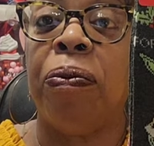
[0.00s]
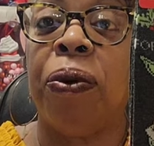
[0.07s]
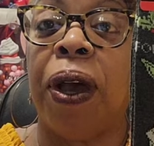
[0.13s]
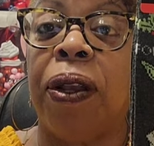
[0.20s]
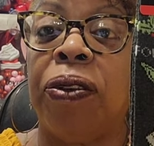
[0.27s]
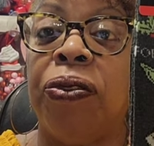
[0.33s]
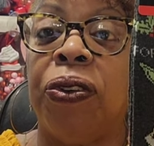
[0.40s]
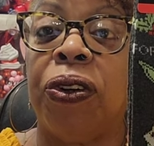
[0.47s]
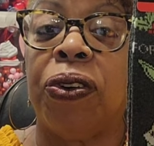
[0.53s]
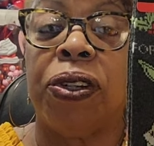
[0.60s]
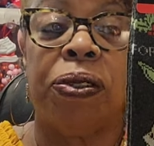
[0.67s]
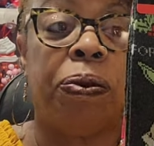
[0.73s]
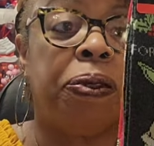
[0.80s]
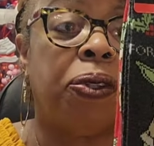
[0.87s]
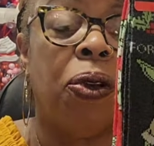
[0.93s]
probably for
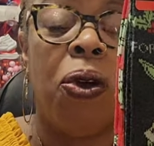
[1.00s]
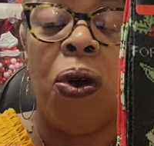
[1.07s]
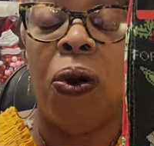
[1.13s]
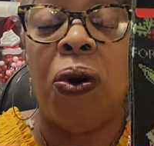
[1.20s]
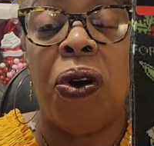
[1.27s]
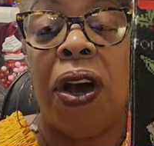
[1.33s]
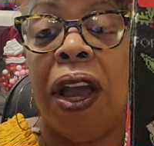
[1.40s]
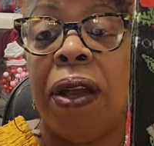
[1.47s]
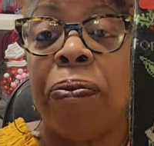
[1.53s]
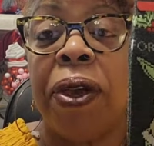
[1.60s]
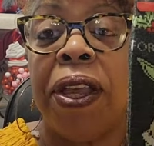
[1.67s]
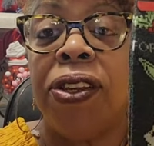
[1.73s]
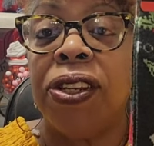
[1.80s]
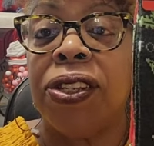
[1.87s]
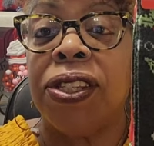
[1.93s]
Christmas. Or I
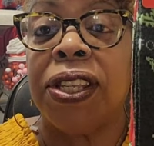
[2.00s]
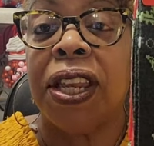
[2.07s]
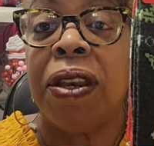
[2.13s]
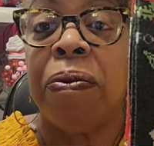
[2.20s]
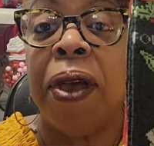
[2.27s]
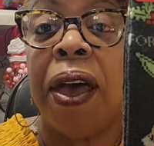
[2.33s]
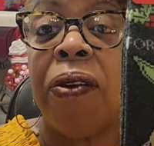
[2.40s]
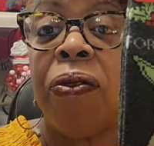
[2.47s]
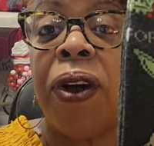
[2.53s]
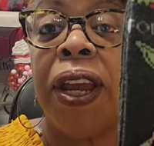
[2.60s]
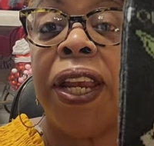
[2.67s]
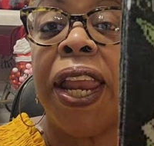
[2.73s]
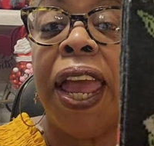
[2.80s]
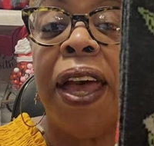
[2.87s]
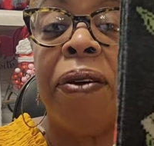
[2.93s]
may just send them out
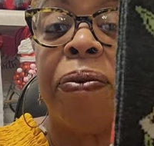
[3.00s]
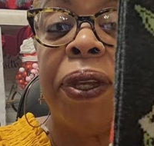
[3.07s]
right now